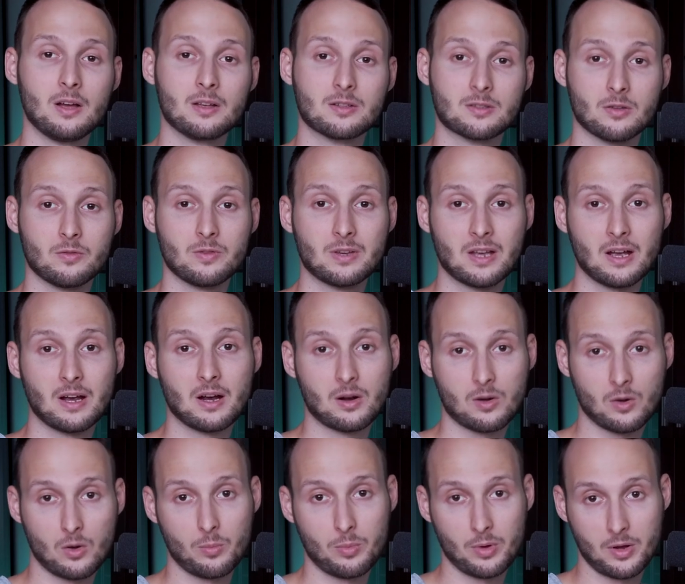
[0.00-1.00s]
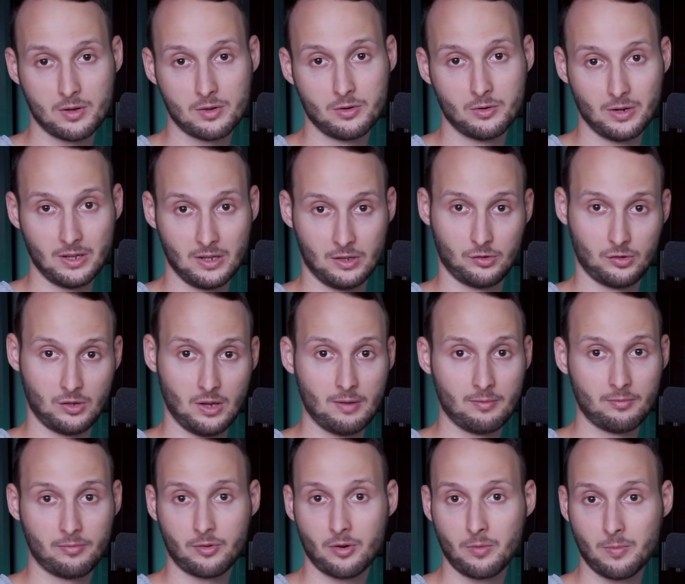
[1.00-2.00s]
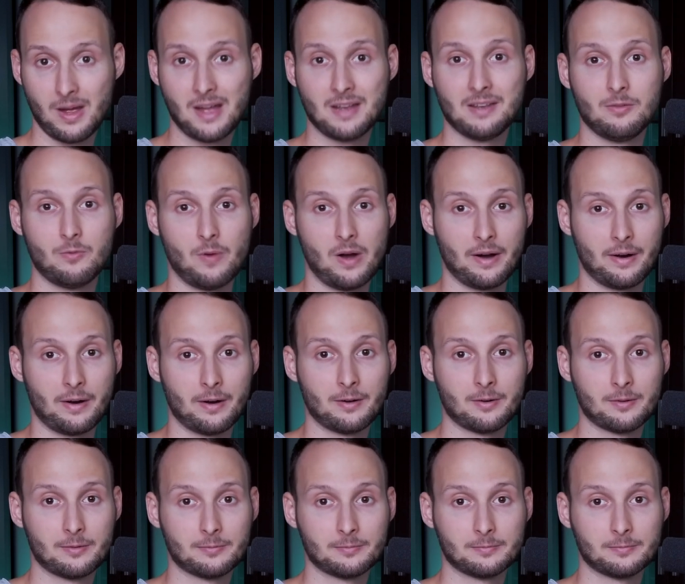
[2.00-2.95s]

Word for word: so we can globally reach them from anywhere.